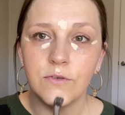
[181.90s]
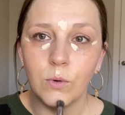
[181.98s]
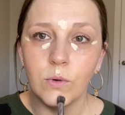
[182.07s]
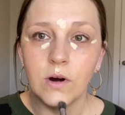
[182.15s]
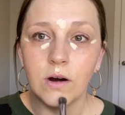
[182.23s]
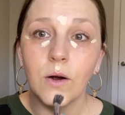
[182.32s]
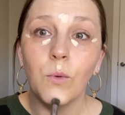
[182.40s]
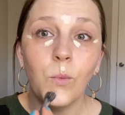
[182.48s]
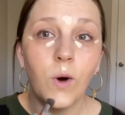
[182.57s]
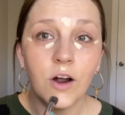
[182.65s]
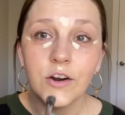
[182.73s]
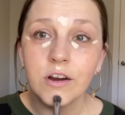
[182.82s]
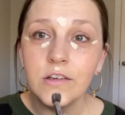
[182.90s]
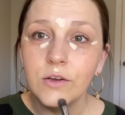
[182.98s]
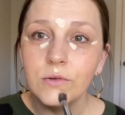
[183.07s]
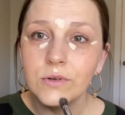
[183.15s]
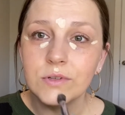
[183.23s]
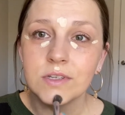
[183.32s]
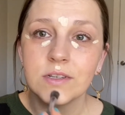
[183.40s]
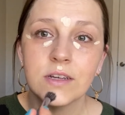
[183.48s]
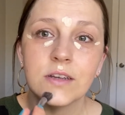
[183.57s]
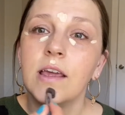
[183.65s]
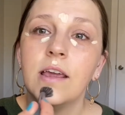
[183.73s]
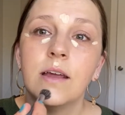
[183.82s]
for water use
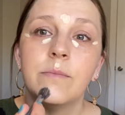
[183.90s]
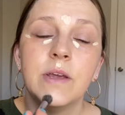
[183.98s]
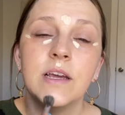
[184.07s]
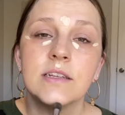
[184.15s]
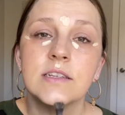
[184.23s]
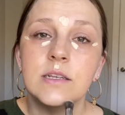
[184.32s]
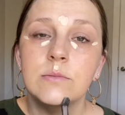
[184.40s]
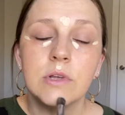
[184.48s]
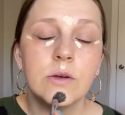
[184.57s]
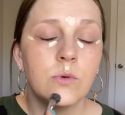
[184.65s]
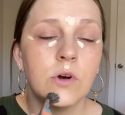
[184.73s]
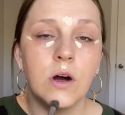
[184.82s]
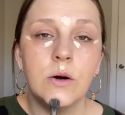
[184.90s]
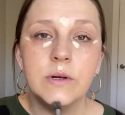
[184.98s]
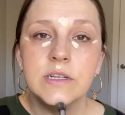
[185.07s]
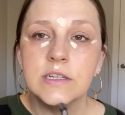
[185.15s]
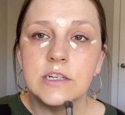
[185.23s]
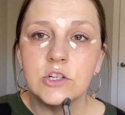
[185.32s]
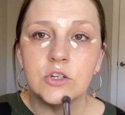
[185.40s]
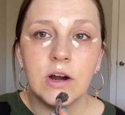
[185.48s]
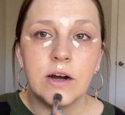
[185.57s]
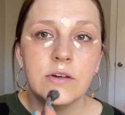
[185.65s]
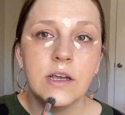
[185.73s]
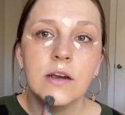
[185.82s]
and because it seems like we're always in a
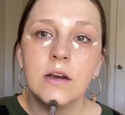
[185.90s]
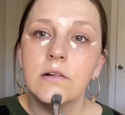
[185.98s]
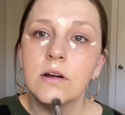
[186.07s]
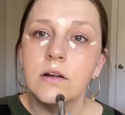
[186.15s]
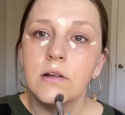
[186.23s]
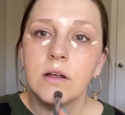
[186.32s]
drought here.